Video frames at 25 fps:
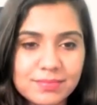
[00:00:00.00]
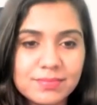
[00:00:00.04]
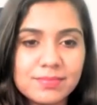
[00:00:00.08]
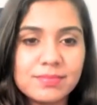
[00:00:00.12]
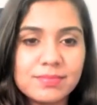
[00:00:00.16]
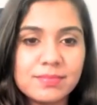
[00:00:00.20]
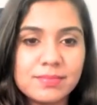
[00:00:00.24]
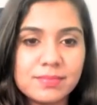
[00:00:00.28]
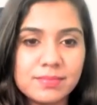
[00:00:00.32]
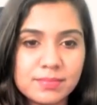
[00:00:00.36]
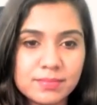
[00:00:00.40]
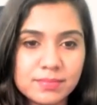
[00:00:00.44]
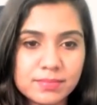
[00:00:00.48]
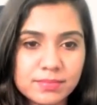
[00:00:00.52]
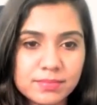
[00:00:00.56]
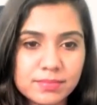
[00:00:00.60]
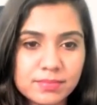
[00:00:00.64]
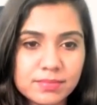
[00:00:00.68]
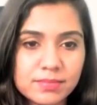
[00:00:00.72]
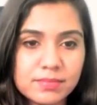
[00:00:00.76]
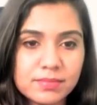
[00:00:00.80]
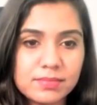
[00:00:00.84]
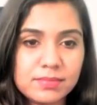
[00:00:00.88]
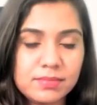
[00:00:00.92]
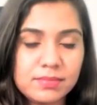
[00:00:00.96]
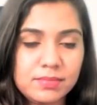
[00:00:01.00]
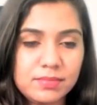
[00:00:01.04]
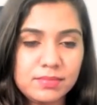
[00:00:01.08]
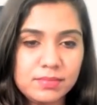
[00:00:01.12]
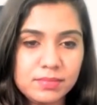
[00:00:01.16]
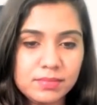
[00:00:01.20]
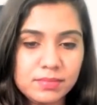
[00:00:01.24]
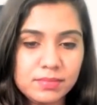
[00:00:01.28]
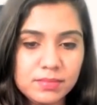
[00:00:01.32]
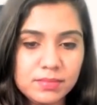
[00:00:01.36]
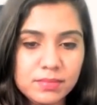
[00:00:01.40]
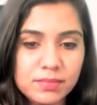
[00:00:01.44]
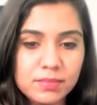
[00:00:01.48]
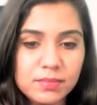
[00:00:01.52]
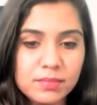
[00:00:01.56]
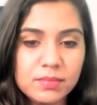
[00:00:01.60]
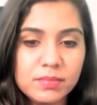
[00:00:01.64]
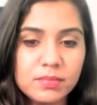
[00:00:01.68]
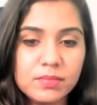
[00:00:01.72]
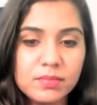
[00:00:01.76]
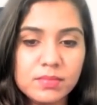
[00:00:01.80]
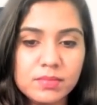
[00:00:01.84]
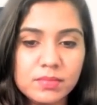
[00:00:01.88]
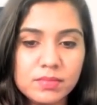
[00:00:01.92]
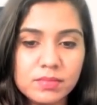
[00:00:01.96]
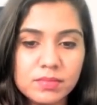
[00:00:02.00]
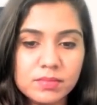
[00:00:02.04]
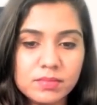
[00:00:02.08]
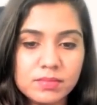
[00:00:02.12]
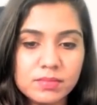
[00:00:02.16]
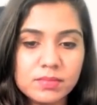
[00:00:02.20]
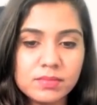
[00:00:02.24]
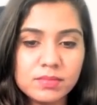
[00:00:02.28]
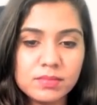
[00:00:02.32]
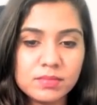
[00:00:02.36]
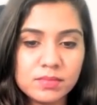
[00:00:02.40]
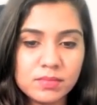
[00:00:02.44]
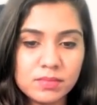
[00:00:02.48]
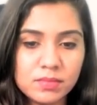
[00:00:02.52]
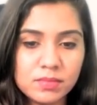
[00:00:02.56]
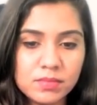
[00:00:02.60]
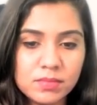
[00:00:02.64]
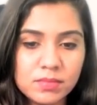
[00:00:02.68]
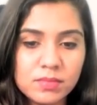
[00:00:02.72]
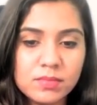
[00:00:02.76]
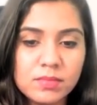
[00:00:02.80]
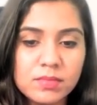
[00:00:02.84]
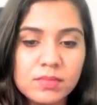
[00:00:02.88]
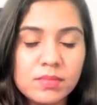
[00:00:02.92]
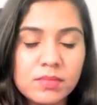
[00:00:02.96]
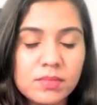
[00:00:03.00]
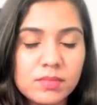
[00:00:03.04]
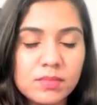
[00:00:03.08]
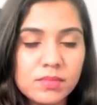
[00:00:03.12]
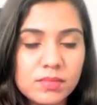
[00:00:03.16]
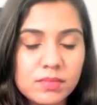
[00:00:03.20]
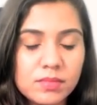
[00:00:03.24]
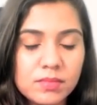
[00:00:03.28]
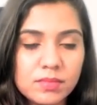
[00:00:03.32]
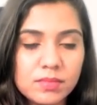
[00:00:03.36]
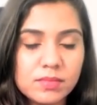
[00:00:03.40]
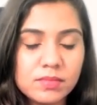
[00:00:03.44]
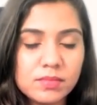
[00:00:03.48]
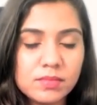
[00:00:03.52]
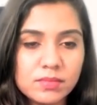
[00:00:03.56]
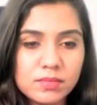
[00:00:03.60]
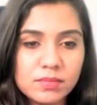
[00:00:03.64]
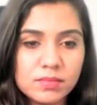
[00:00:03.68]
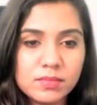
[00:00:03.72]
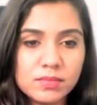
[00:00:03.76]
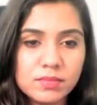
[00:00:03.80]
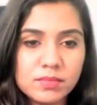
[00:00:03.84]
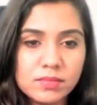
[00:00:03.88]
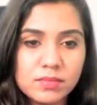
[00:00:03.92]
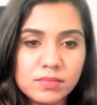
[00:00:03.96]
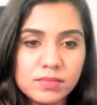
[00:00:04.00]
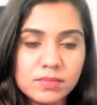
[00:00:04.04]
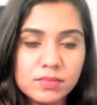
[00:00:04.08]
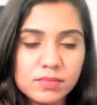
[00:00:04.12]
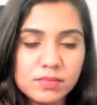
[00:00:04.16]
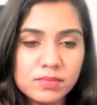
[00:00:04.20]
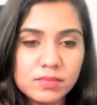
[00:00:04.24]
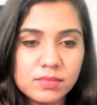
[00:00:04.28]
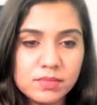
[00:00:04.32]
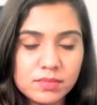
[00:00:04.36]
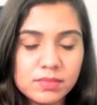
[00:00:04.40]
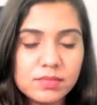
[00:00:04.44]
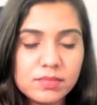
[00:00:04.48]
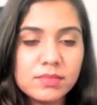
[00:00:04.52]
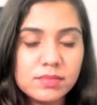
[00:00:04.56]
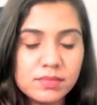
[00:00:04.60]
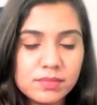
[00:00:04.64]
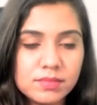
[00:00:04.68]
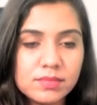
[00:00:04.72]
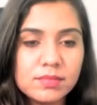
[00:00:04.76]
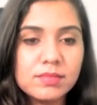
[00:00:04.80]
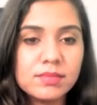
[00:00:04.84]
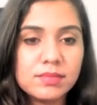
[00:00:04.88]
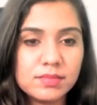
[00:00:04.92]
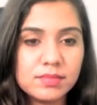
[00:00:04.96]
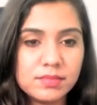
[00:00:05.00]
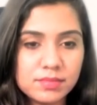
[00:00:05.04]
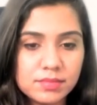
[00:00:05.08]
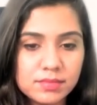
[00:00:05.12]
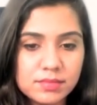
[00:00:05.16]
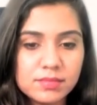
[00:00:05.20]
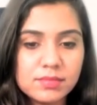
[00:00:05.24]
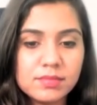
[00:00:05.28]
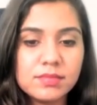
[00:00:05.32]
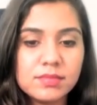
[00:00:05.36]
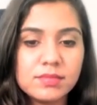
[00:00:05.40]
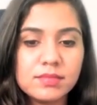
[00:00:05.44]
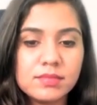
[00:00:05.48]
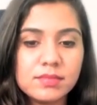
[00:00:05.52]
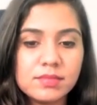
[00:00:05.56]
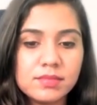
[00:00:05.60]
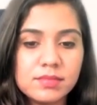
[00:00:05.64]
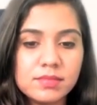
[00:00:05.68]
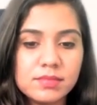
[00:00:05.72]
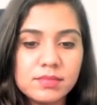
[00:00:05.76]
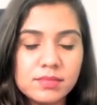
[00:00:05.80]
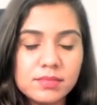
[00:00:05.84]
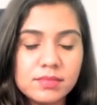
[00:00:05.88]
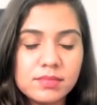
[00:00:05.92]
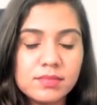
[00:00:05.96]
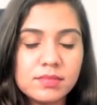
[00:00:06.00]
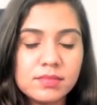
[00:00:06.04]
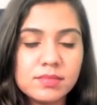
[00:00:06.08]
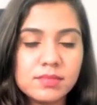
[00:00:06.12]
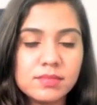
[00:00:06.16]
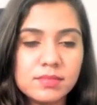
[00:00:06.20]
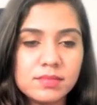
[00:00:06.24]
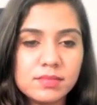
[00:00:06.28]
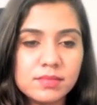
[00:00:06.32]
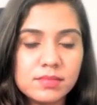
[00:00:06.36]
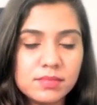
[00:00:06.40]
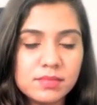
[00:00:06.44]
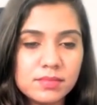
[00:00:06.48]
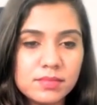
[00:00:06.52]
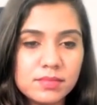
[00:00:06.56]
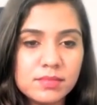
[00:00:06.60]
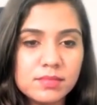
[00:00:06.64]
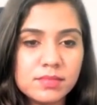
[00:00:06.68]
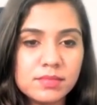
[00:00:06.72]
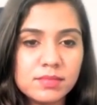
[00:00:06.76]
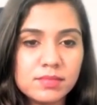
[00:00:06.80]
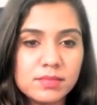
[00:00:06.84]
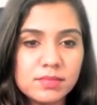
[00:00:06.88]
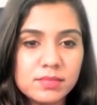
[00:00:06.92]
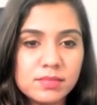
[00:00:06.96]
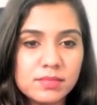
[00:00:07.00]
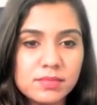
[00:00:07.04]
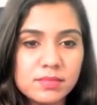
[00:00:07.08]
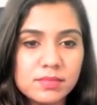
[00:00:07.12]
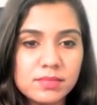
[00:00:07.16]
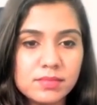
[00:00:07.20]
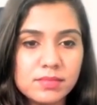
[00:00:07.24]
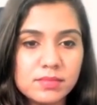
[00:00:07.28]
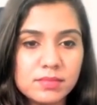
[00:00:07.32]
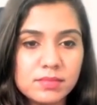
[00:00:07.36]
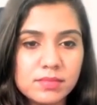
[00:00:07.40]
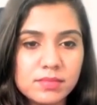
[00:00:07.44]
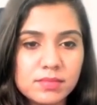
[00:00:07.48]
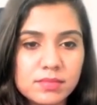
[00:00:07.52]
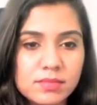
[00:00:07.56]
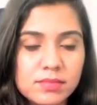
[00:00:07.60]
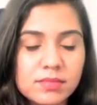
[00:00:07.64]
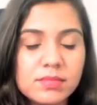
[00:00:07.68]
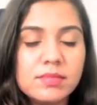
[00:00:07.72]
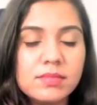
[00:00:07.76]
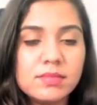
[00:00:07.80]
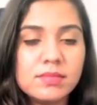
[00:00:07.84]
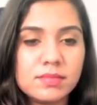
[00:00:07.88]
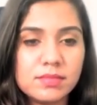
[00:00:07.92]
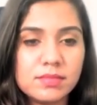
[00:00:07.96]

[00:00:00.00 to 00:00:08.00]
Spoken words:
This person isn't speaking.